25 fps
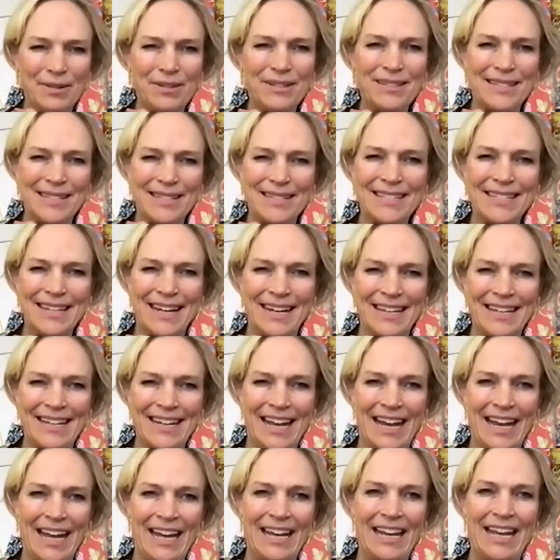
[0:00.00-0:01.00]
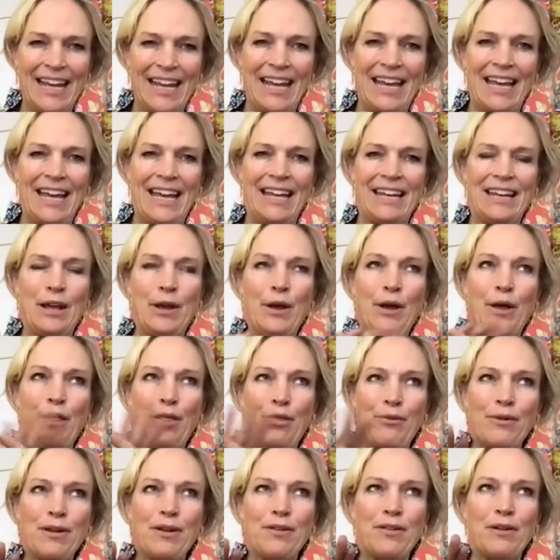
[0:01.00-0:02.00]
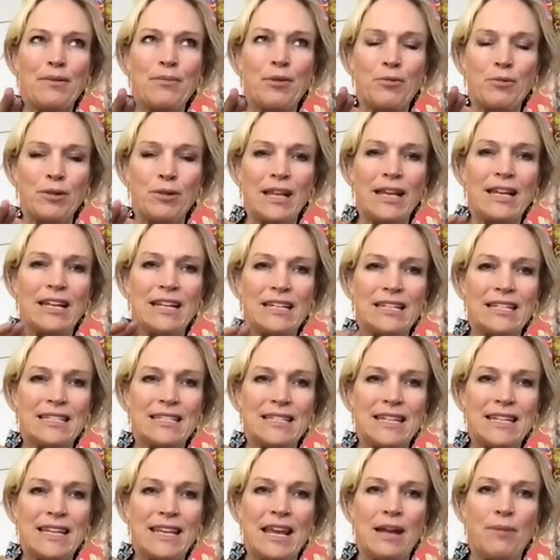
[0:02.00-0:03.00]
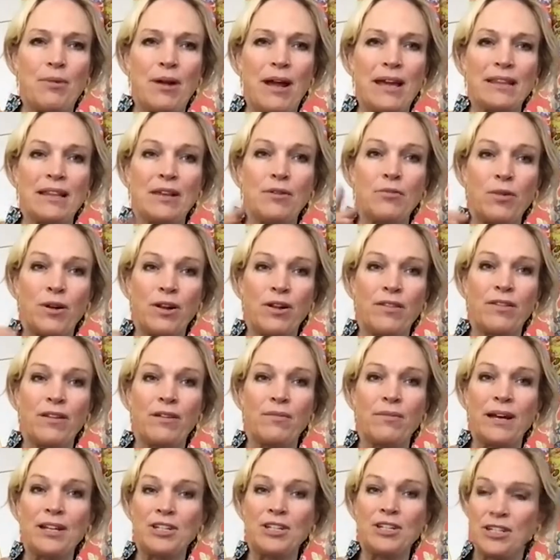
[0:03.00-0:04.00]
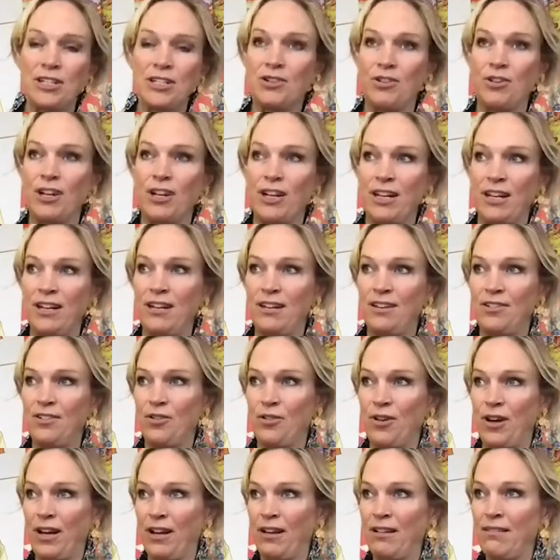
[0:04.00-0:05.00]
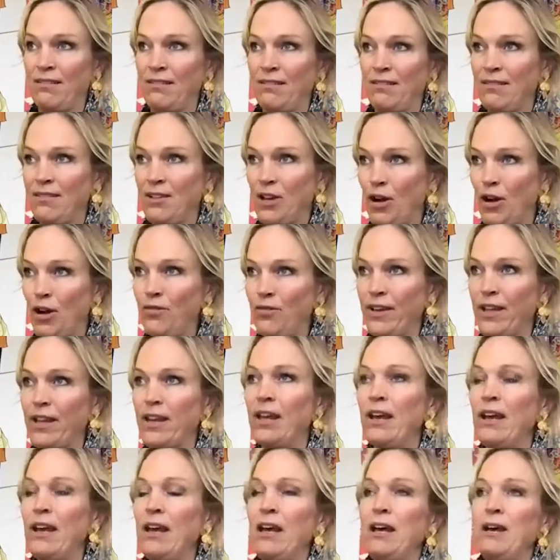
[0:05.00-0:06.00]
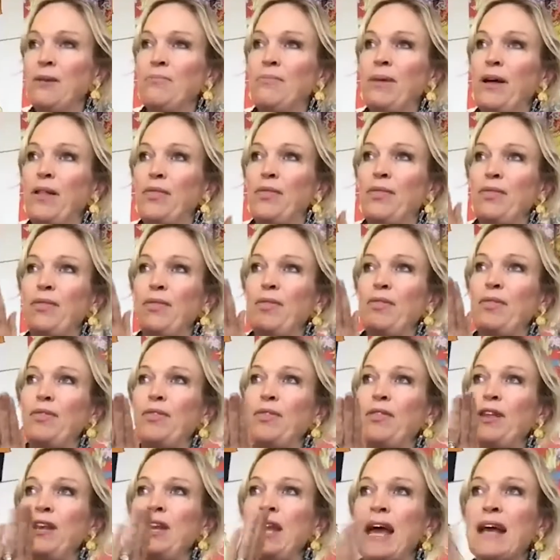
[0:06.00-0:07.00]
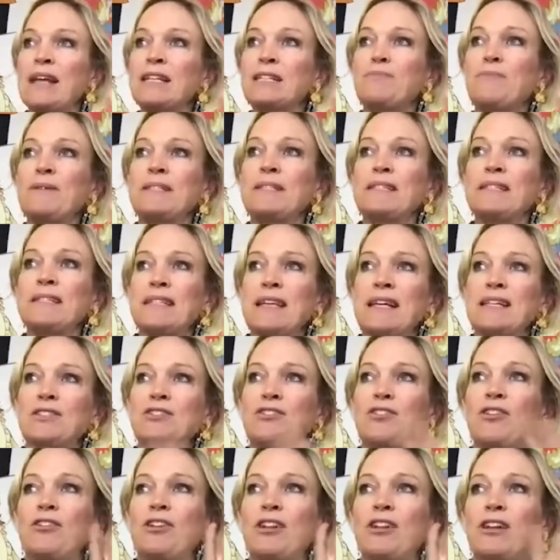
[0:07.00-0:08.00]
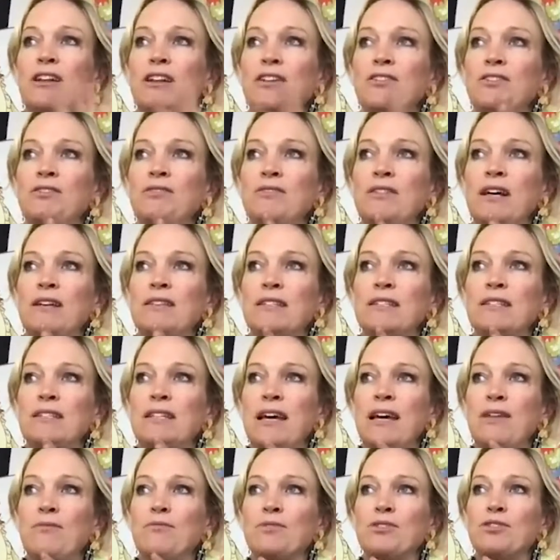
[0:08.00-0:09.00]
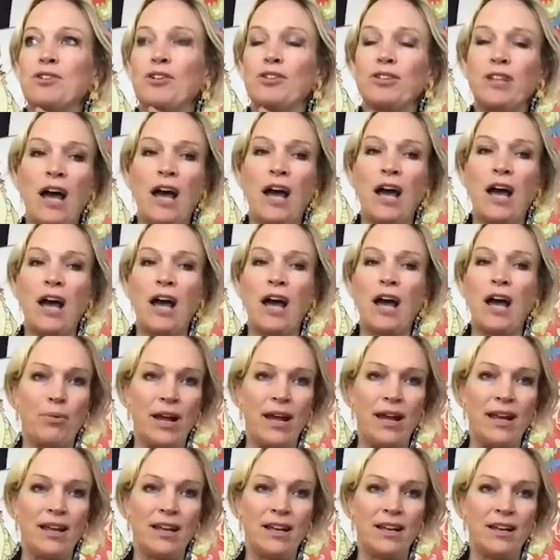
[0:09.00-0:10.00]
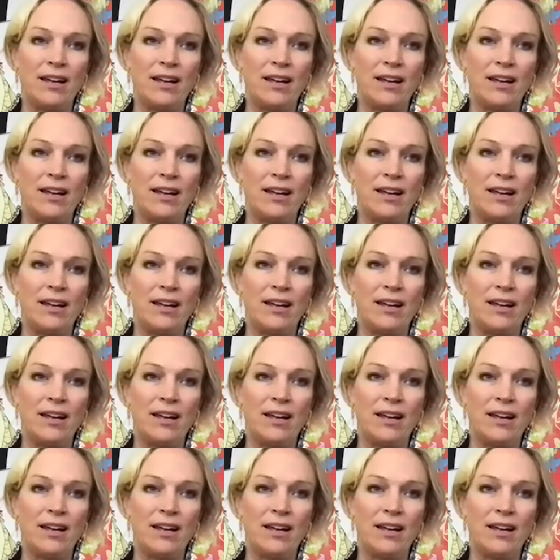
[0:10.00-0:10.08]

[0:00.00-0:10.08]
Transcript: since 99. And 3 of them are related to CK Bradley. One of them I just started during COVID. But the next business I started in 2010 was called Après,